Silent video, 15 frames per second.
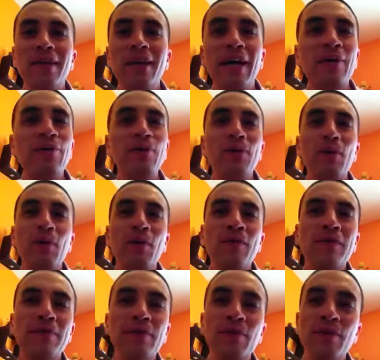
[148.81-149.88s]
I don't go over
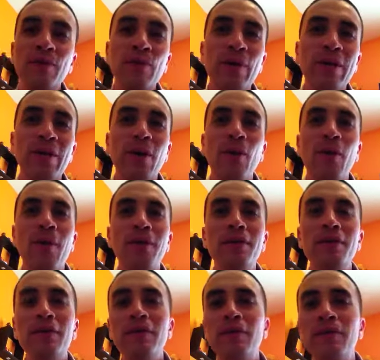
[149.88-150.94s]
something the way y'all want
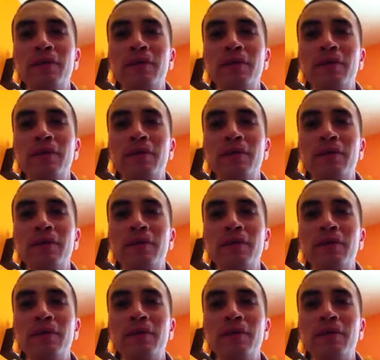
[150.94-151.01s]
to,